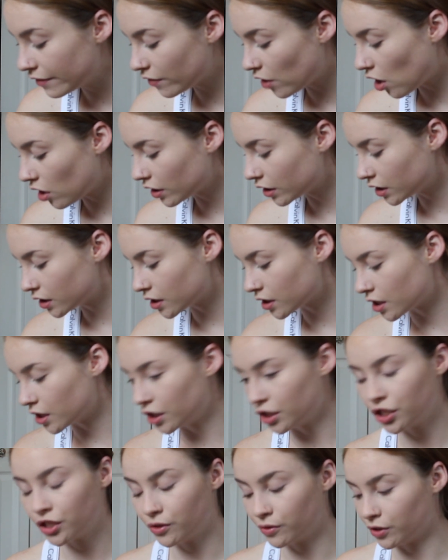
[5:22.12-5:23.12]
All it's
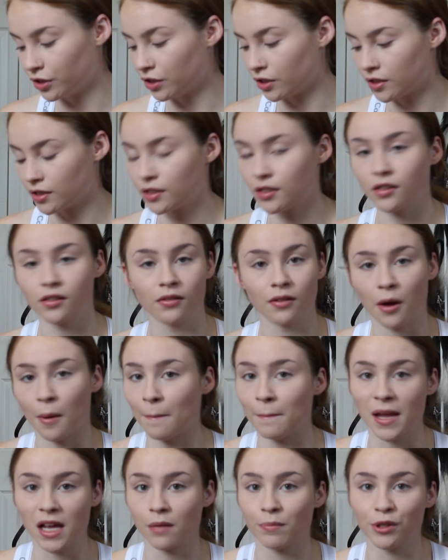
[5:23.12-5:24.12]
gonna do is just
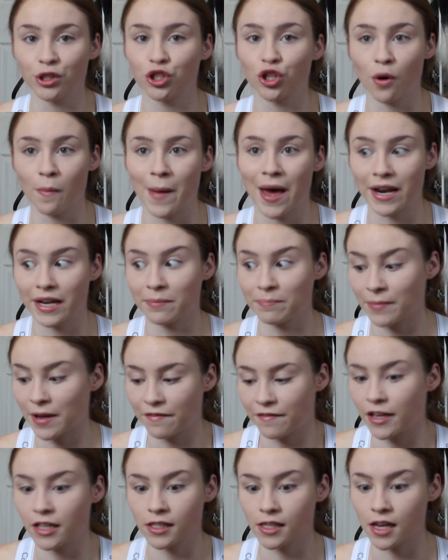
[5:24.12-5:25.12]
make me so matte my
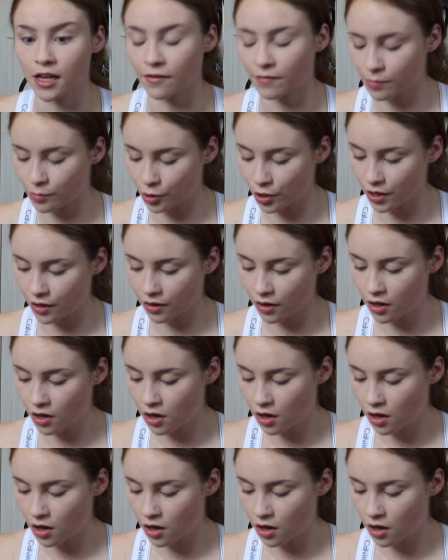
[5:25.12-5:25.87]
face can't even breathe.